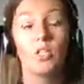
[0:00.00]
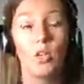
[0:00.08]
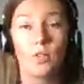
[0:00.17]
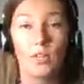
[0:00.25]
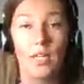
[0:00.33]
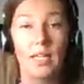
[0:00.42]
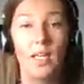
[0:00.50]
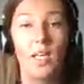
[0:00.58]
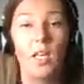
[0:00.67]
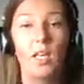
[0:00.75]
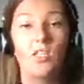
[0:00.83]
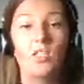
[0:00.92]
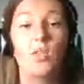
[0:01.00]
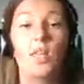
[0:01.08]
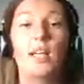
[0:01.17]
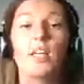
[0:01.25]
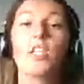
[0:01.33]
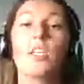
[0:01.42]
traveling. So they
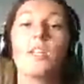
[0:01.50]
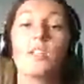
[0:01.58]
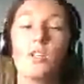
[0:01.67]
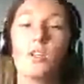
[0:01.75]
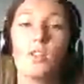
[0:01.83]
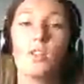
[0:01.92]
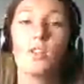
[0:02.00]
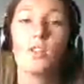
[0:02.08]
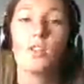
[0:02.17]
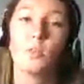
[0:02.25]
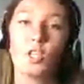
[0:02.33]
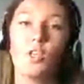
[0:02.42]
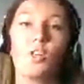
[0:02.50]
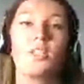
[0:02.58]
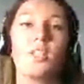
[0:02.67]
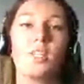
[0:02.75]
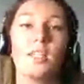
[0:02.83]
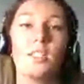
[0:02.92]
actually took this
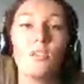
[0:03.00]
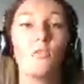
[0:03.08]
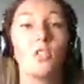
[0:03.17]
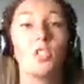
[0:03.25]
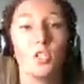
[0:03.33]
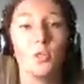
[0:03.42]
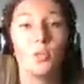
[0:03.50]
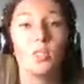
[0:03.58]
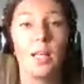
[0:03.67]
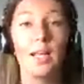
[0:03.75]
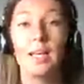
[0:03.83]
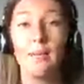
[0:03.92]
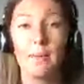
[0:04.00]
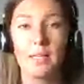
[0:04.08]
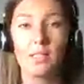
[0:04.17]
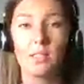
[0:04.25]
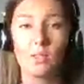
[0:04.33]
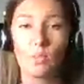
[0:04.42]
opportunity to reduce their
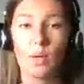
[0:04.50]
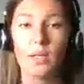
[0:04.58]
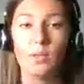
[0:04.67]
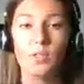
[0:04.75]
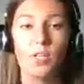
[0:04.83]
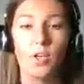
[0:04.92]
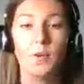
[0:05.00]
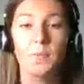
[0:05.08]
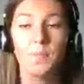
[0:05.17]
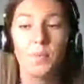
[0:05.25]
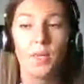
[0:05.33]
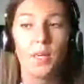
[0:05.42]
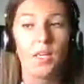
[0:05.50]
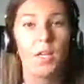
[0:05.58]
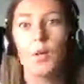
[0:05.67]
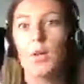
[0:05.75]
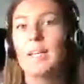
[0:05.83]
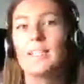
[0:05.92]
limits as well. So,
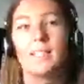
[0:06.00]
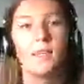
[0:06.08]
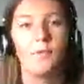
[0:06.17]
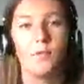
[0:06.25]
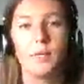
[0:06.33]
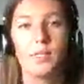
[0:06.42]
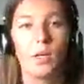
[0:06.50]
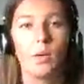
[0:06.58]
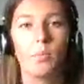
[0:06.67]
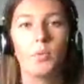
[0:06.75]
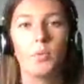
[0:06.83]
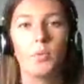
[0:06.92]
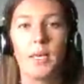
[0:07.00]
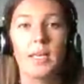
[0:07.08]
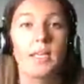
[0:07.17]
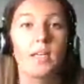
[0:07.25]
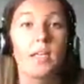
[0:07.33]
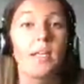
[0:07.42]
let's say, for example,
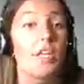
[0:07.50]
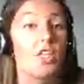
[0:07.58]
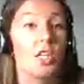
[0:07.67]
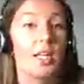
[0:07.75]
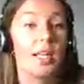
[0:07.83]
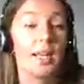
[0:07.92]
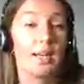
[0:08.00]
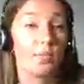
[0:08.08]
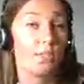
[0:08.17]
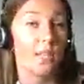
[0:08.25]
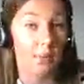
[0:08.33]
they initially allowed